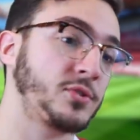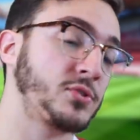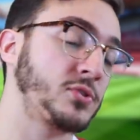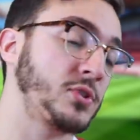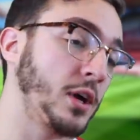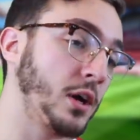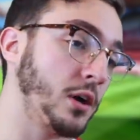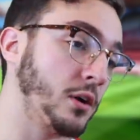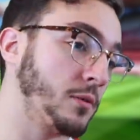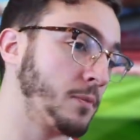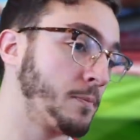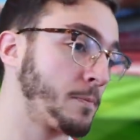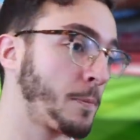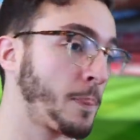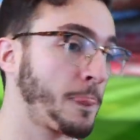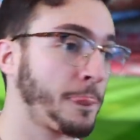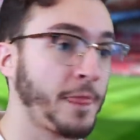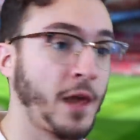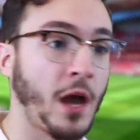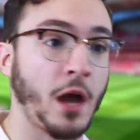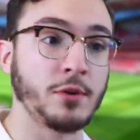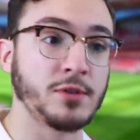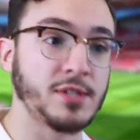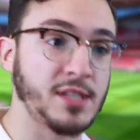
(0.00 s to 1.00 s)
So,
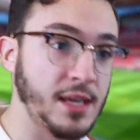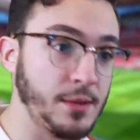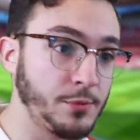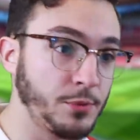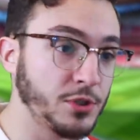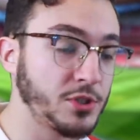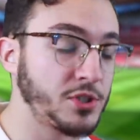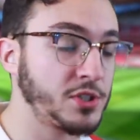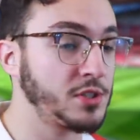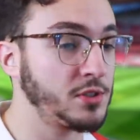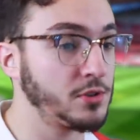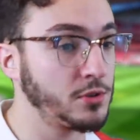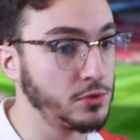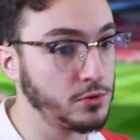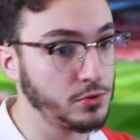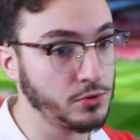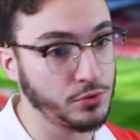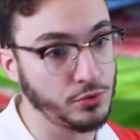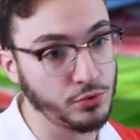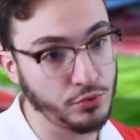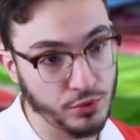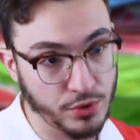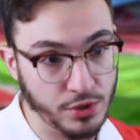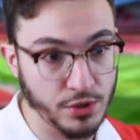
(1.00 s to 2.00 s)
I was able
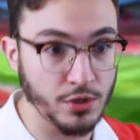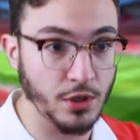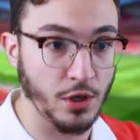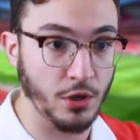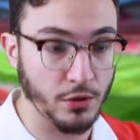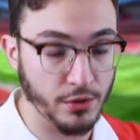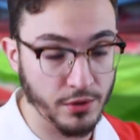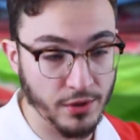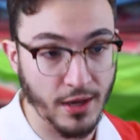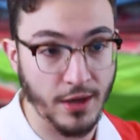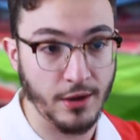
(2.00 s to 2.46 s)
to, you know,